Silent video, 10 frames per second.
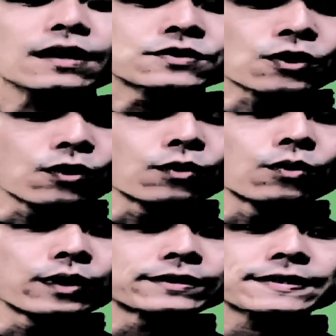
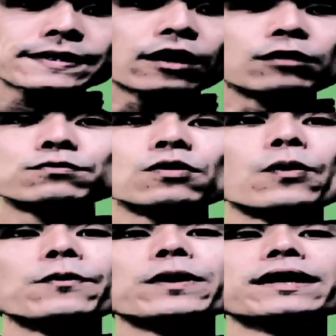So it's
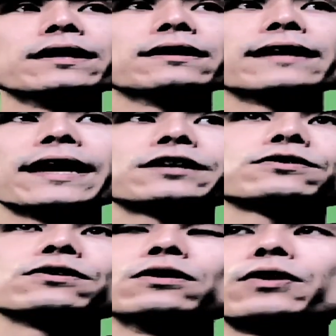helpful when we
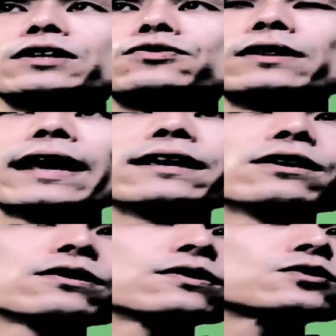later look into
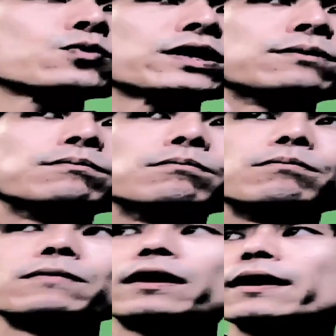layers, we
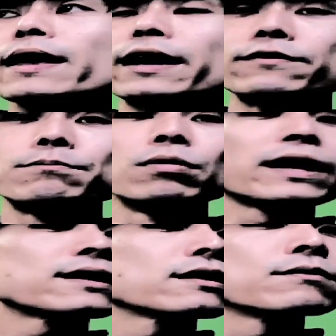can kind of
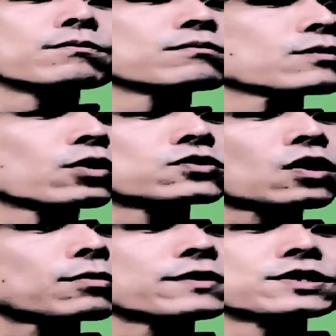blend them on
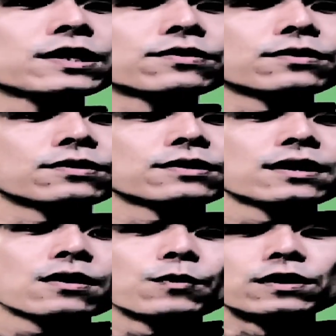top of each other.
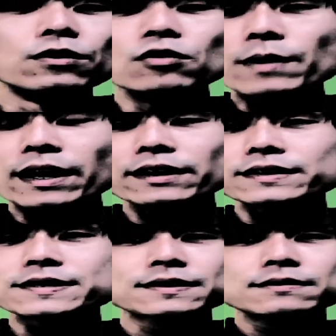With Luma,
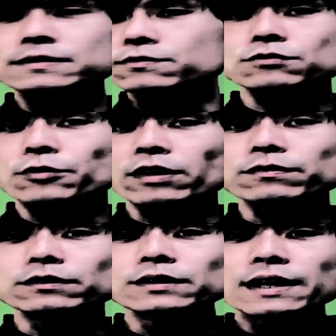it's super
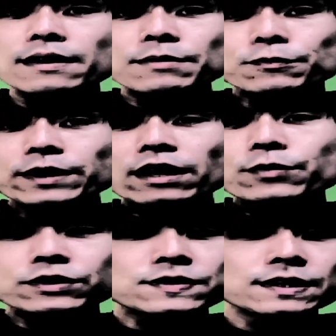helpful. But for now,
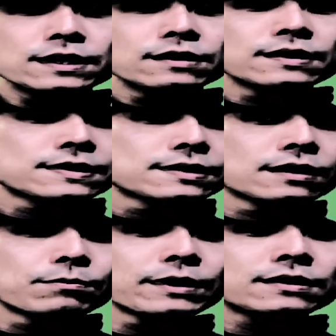we can see it's
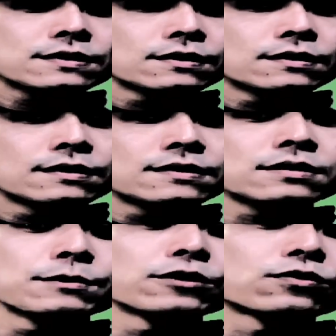a bit
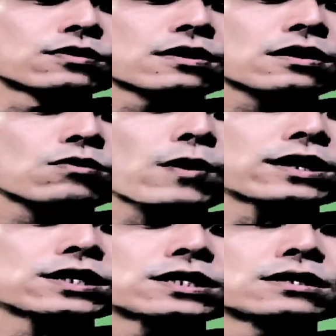similar to
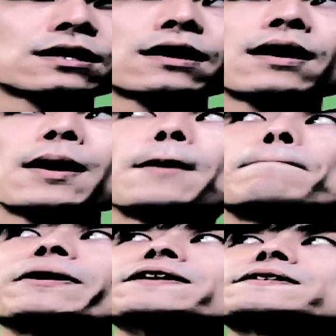Thresh, but